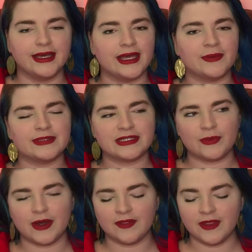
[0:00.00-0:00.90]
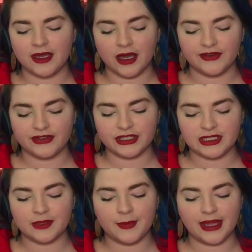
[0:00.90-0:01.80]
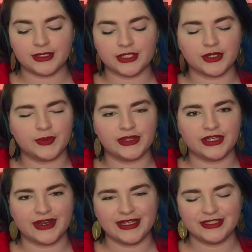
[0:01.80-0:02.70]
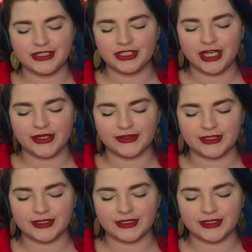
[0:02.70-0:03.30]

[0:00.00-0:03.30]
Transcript: It was the one that covered the manger with the Christ child.